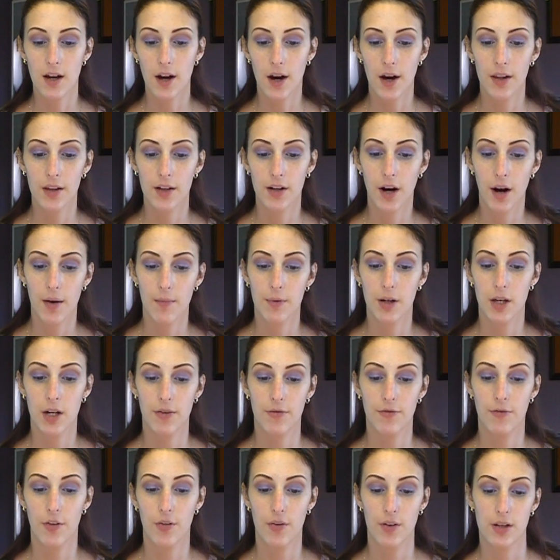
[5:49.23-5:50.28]
color, I'm going to
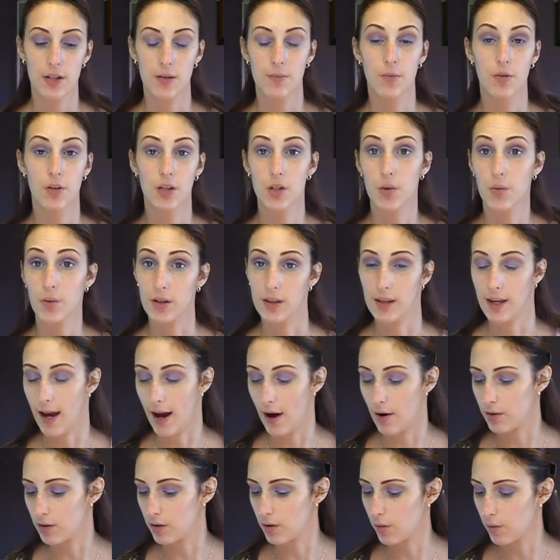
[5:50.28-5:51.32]
focus more toward the
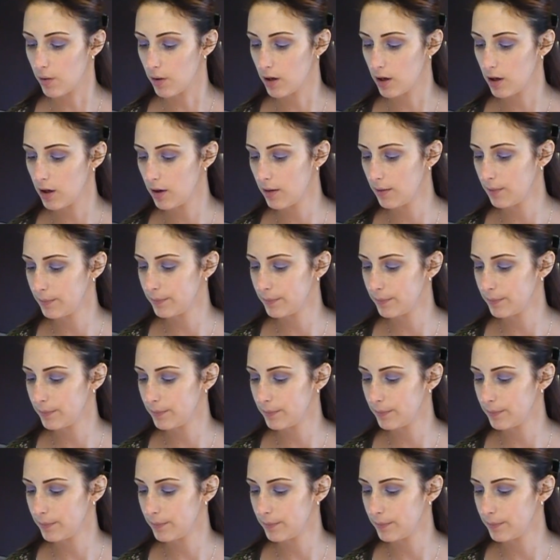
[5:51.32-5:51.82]
outer corner.